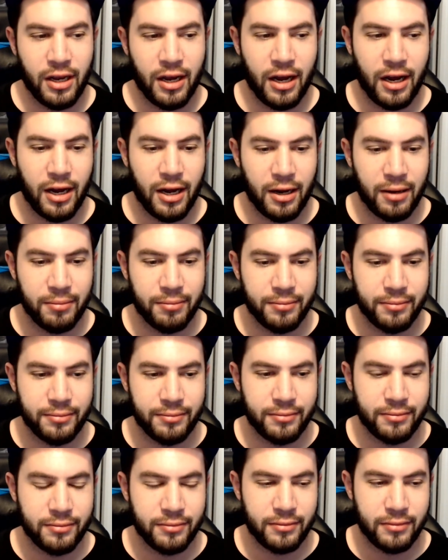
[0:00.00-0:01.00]

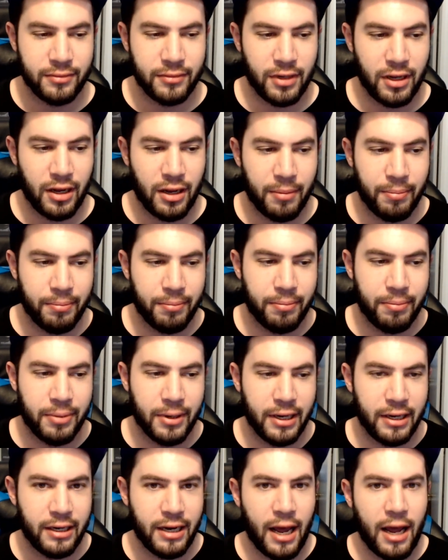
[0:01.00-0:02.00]

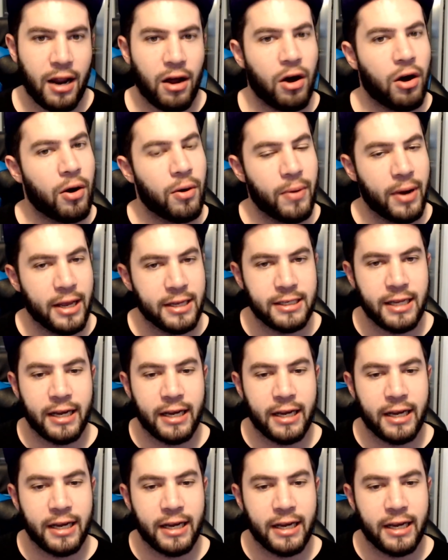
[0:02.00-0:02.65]
but not always.